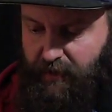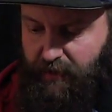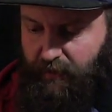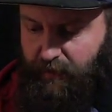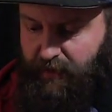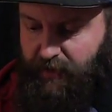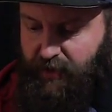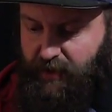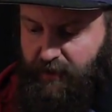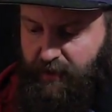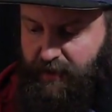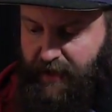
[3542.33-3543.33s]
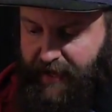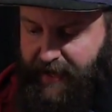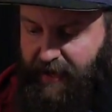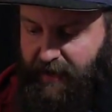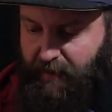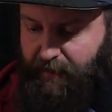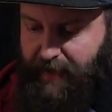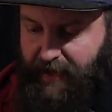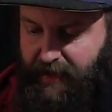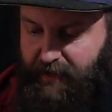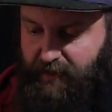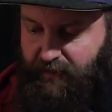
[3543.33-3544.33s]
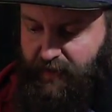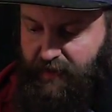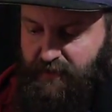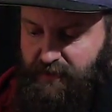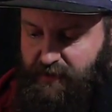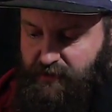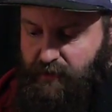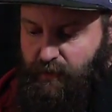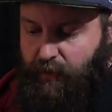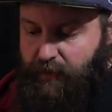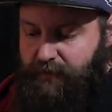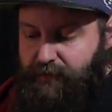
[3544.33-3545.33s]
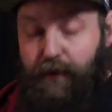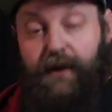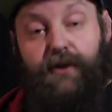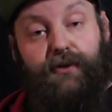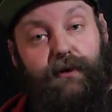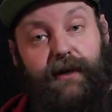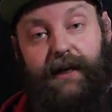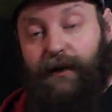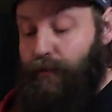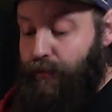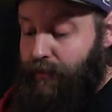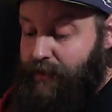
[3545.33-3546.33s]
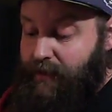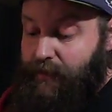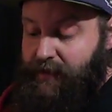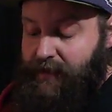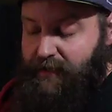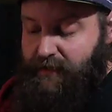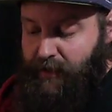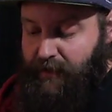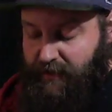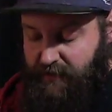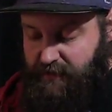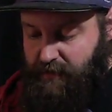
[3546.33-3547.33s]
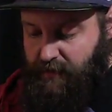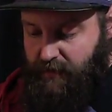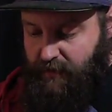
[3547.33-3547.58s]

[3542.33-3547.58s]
with Kang back in Avengers issue 143. Oh, another one to add to my list.